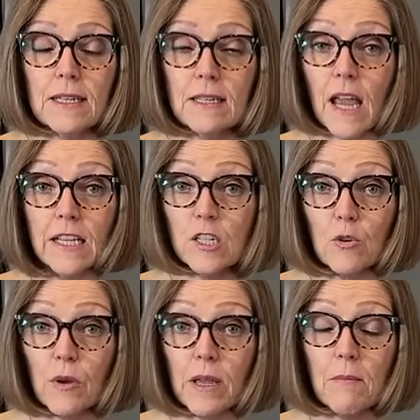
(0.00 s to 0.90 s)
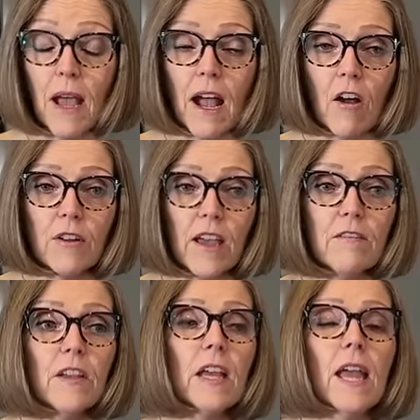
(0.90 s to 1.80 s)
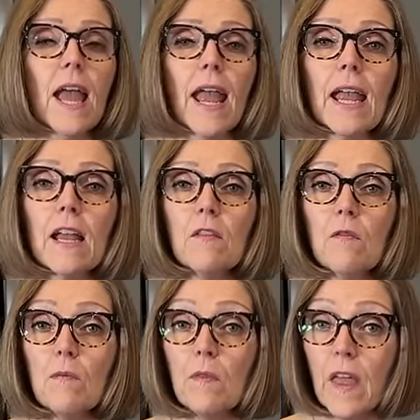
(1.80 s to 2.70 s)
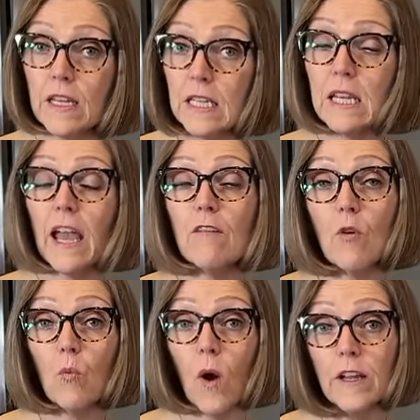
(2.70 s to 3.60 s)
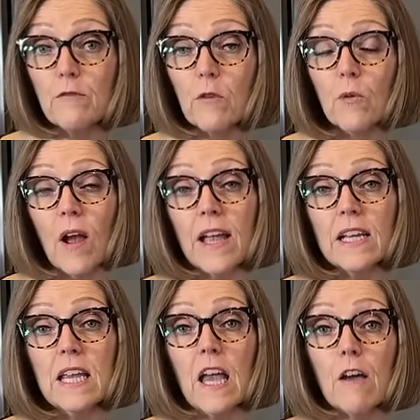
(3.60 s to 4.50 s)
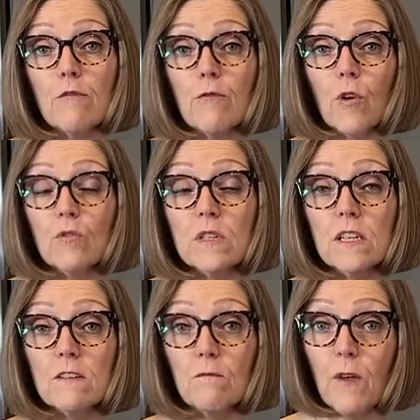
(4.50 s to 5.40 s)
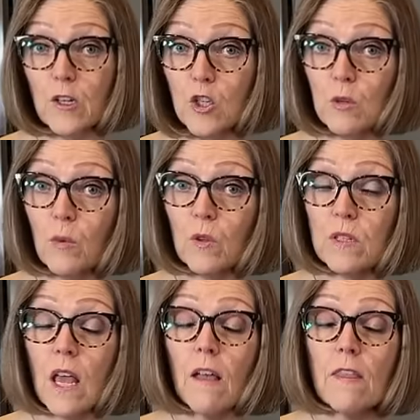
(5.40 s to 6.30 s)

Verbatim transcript: nice cream out of. And they did have a wide variety of frozen vegetables